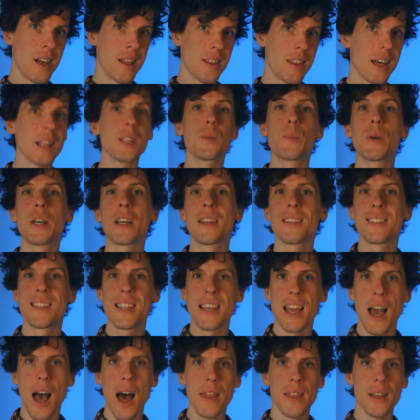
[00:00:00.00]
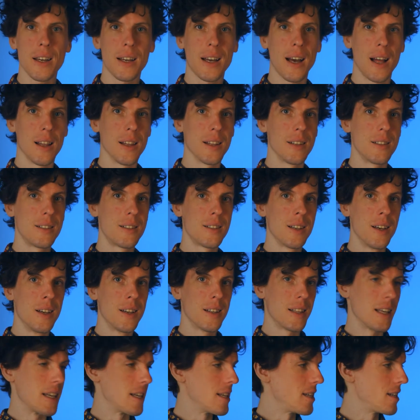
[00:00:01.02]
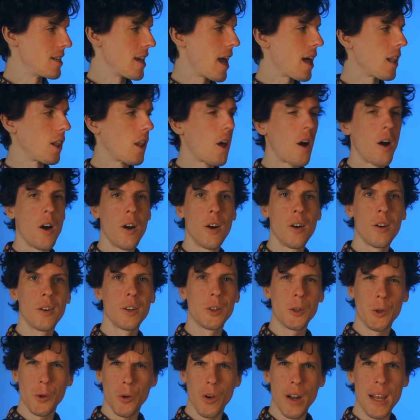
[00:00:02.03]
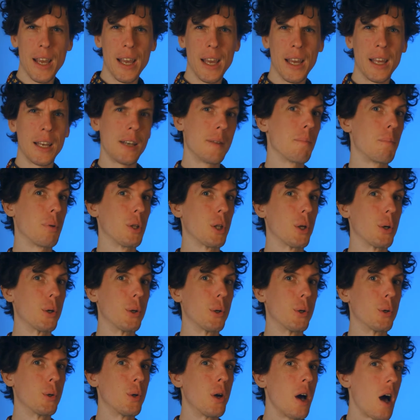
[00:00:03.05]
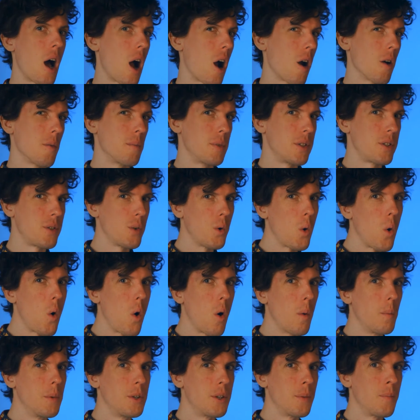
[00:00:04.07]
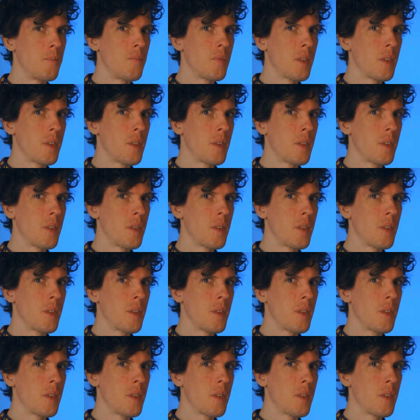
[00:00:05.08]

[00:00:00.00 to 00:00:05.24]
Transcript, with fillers: That's because the other colours, the yellow, green, blue, are absorbed,